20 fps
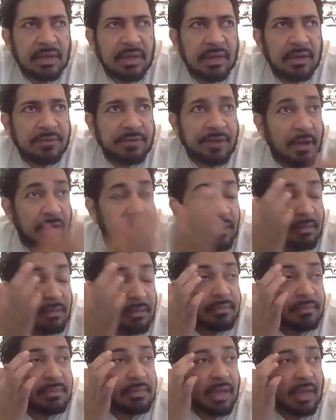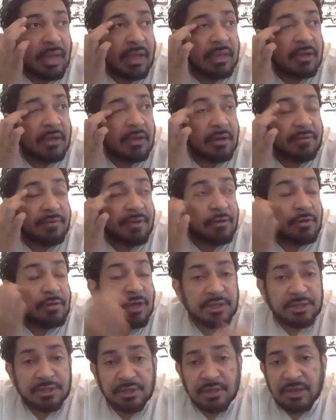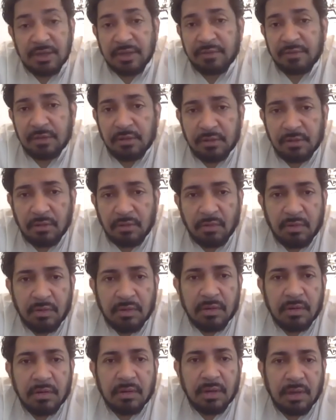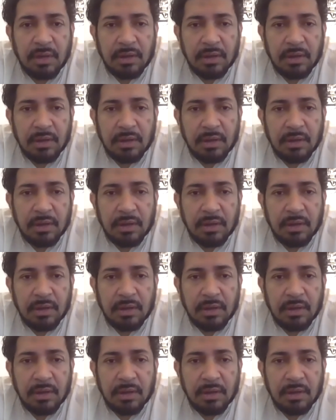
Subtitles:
at a foundation level or